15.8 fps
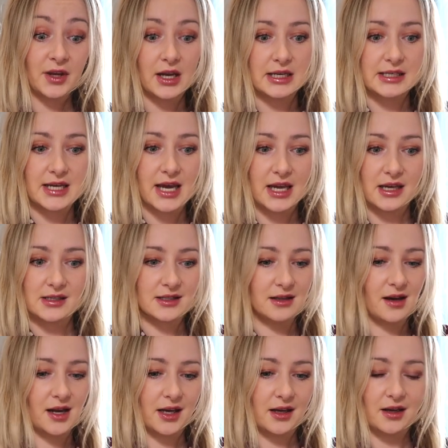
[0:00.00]
it takes
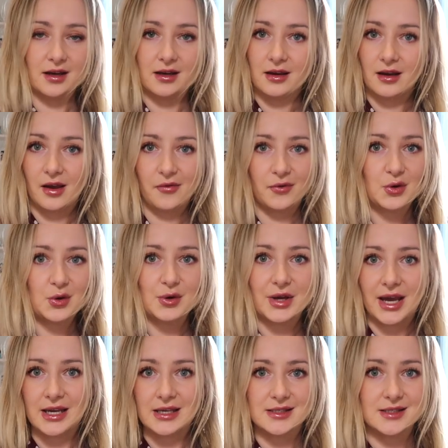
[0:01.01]
like a few
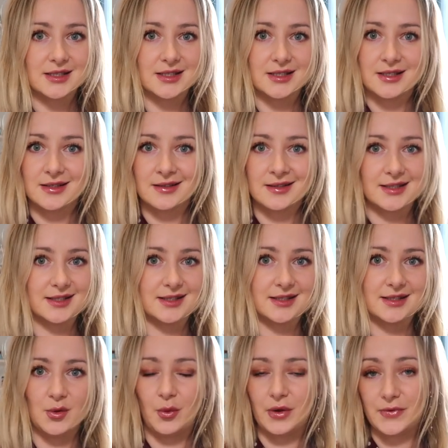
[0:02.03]
days
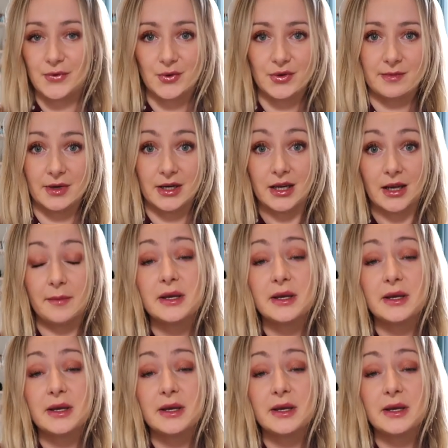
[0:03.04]
to withdraw the money.